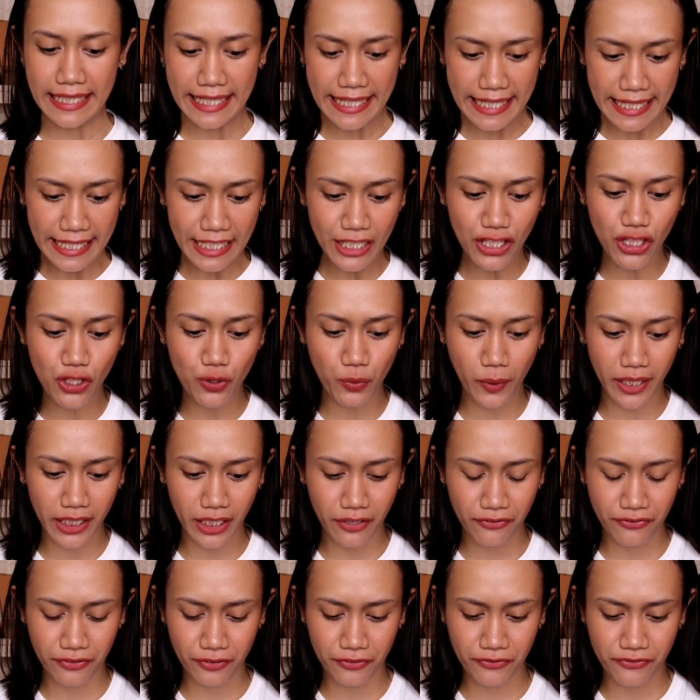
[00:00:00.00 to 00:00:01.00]
In
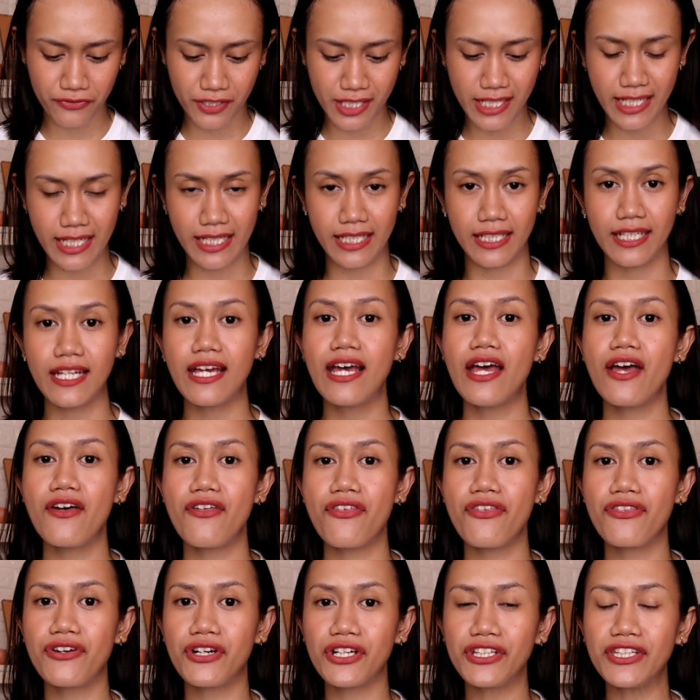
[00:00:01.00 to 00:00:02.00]
2015,
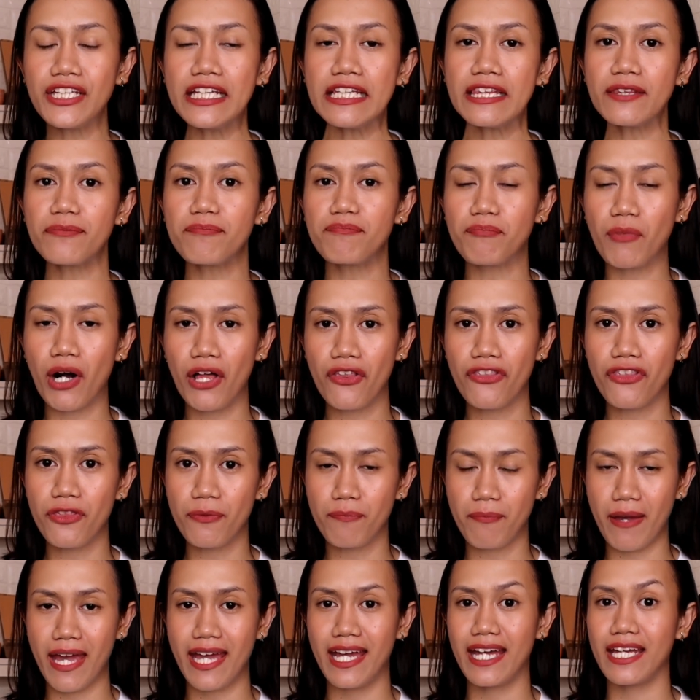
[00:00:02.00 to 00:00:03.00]
13th
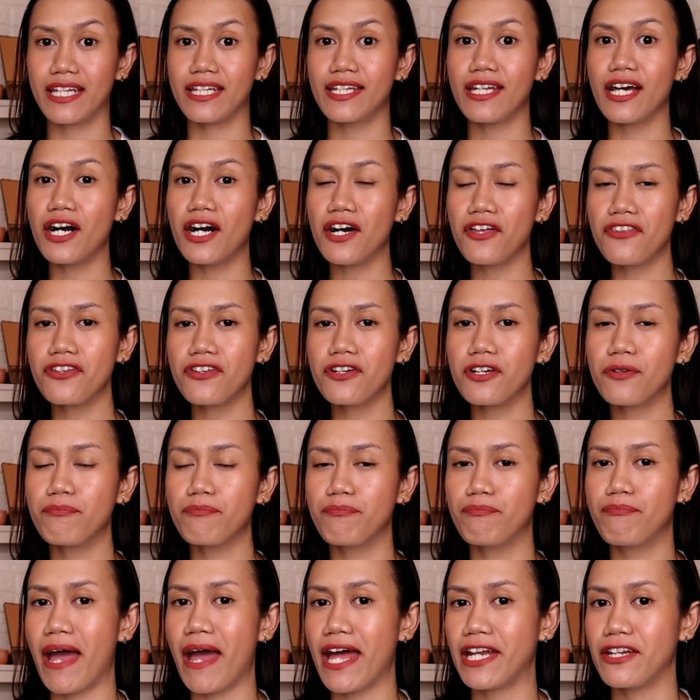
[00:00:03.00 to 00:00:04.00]
month pay and other
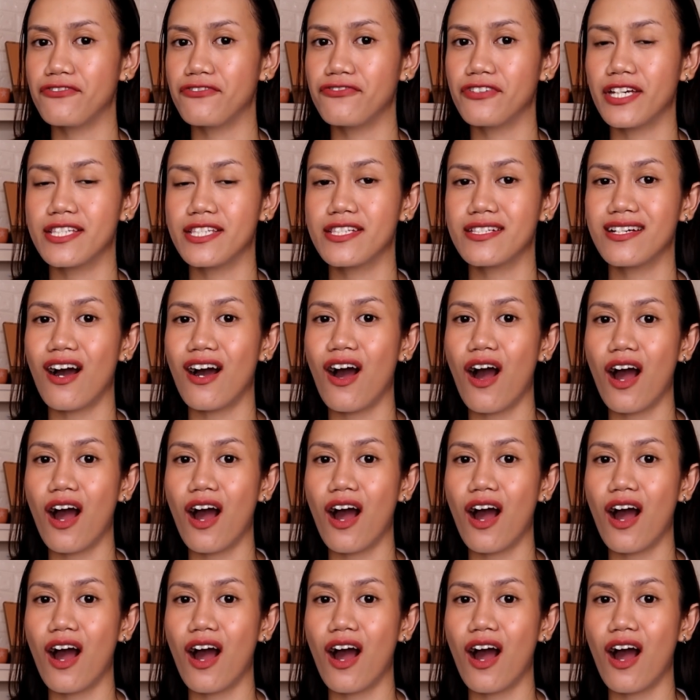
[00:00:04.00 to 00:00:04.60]
benefits